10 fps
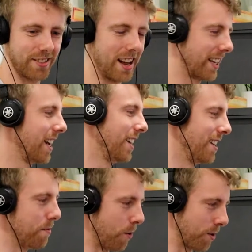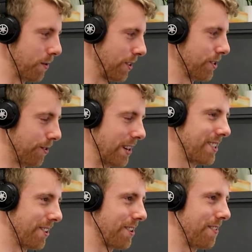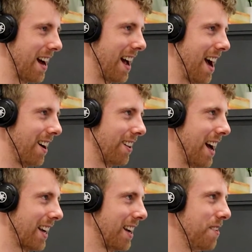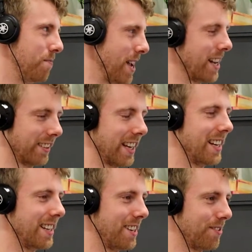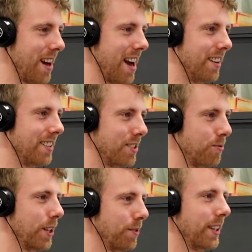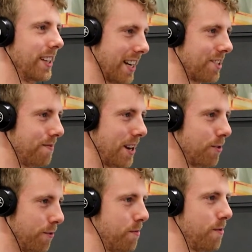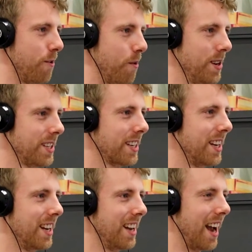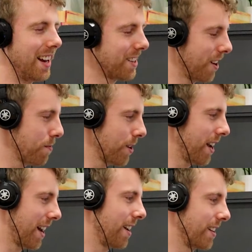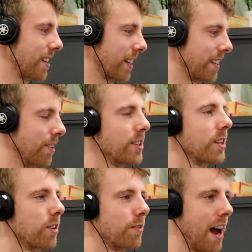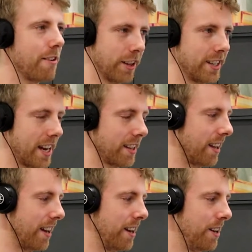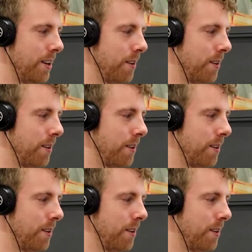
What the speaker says: of like, yeah, bodybuilders always talk about how like being lean year round is really, really detrimental for performance. And he kind of pointed out how there is a lot of athletes out there